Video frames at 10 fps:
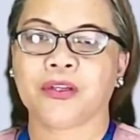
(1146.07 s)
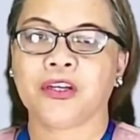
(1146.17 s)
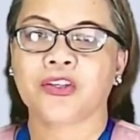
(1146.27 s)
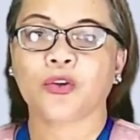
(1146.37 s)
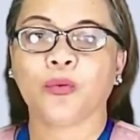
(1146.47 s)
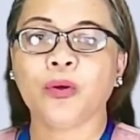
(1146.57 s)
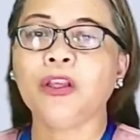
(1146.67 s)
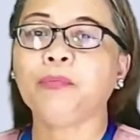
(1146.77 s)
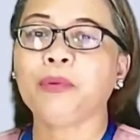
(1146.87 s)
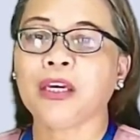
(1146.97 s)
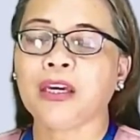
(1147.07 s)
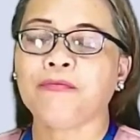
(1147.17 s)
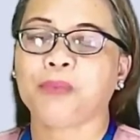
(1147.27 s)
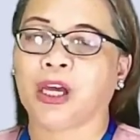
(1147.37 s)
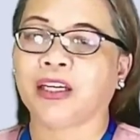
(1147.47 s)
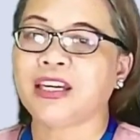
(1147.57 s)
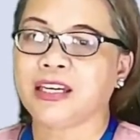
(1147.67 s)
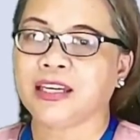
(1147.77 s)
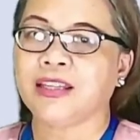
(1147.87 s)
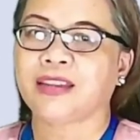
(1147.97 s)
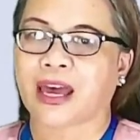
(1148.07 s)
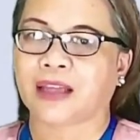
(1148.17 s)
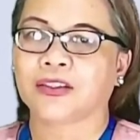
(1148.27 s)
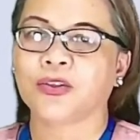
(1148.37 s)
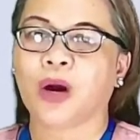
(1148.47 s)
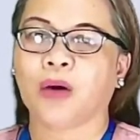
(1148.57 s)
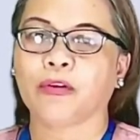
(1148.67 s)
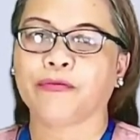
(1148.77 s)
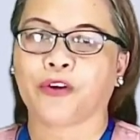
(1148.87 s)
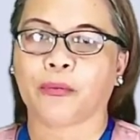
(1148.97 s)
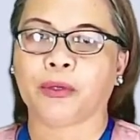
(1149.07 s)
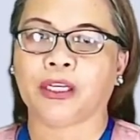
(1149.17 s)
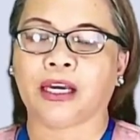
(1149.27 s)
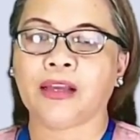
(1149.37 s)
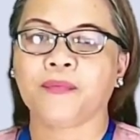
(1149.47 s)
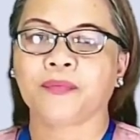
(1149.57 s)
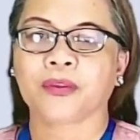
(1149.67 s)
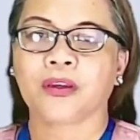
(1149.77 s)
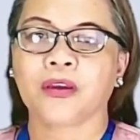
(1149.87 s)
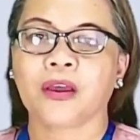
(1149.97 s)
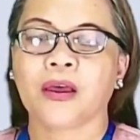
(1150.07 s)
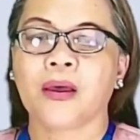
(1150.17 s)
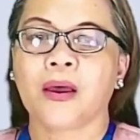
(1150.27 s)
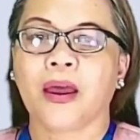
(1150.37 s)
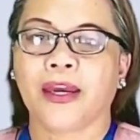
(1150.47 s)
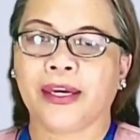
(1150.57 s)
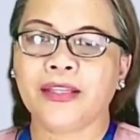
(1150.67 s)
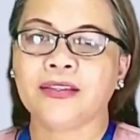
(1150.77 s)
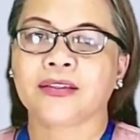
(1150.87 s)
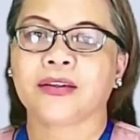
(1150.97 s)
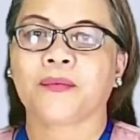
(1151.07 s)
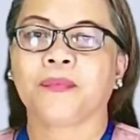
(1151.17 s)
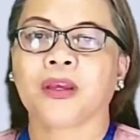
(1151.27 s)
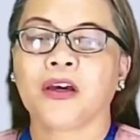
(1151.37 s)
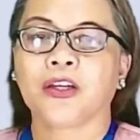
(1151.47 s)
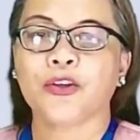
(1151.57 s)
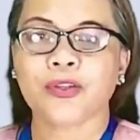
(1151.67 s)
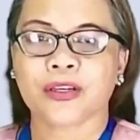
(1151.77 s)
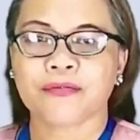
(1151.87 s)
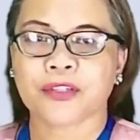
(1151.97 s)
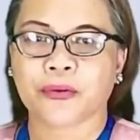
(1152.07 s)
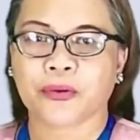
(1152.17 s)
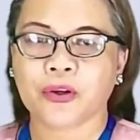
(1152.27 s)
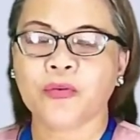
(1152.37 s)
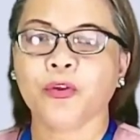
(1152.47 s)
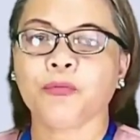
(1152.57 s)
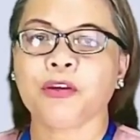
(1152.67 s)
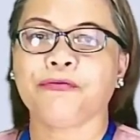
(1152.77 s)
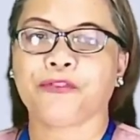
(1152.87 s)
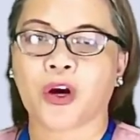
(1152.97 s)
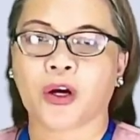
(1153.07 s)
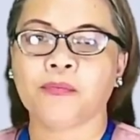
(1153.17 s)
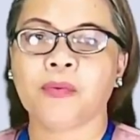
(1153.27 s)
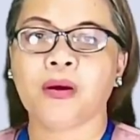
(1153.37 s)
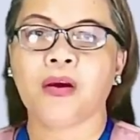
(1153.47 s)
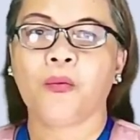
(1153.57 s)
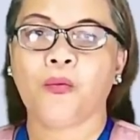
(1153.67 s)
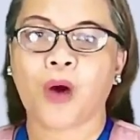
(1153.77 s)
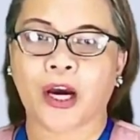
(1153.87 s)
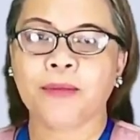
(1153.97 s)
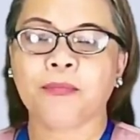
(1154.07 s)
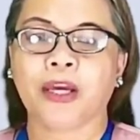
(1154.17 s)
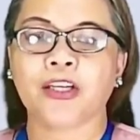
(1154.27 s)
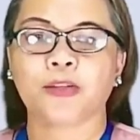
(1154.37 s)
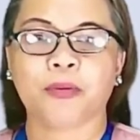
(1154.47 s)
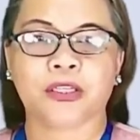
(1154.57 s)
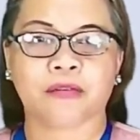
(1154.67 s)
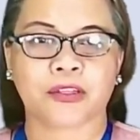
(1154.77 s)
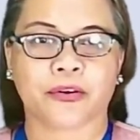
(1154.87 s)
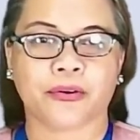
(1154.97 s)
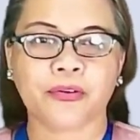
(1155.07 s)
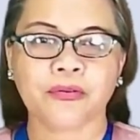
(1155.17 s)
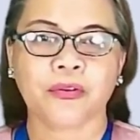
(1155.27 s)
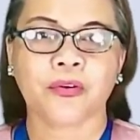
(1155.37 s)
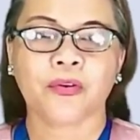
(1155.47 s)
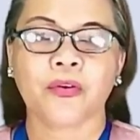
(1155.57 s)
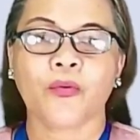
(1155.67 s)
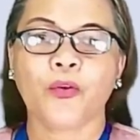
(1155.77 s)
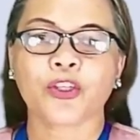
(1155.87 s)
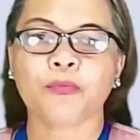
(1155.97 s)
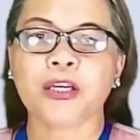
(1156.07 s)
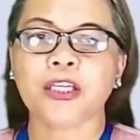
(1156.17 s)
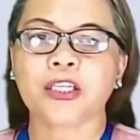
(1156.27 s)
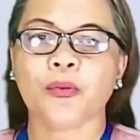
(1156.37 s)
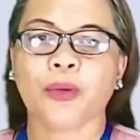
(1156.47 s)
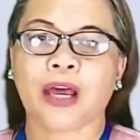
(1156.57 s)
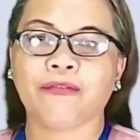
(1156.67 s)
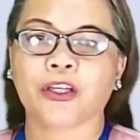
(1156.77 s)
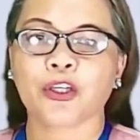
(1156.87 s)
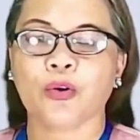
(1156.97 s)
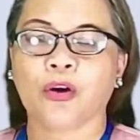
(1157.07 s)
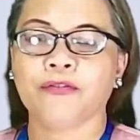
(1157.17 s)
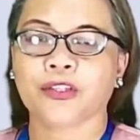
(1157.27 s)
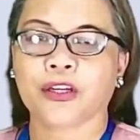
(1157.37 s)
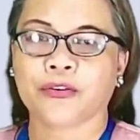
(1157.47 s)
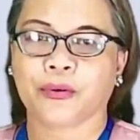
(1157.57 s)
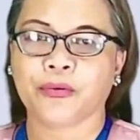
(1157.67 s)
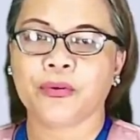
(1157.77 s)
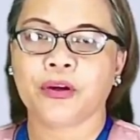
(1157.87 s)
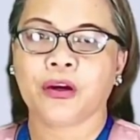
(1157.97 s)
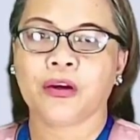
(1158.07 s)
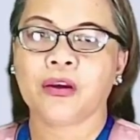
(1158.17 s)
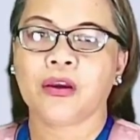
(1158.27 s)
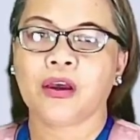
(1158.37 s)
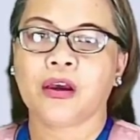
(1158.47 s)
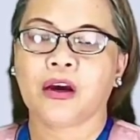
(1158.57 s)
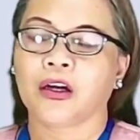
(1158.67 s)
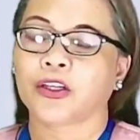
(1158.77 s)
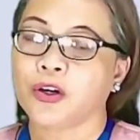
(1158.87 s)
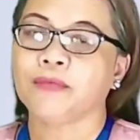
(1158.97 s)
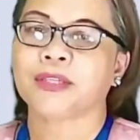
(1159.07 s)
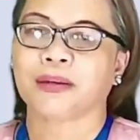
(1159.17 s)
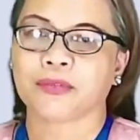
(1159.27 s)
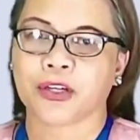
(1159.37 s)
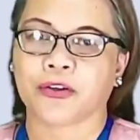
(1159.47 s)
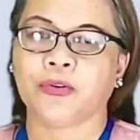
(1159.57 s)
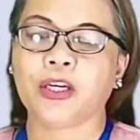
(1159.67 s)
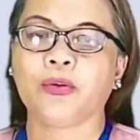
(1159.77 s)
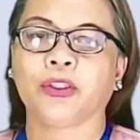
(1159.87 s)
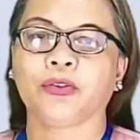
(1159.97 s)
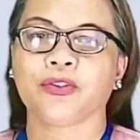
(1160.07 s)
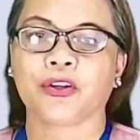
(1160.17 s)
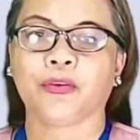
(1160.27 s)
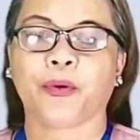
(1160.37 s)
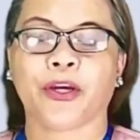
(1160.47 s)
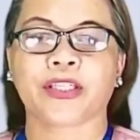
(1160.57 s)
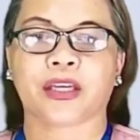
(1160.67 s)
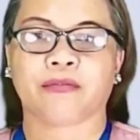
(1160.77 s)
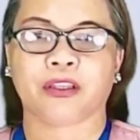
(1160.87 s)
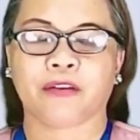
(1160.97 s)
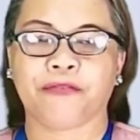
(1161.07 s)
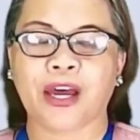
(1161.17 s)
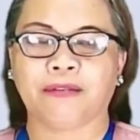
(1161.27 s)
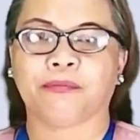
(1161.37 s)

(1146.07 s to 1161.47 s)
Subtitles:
So we will be plugging in that to our formula. And q sub 0 would be from 1 minus p sub 0, which means you will have a q of sub 0 equal to 0.75.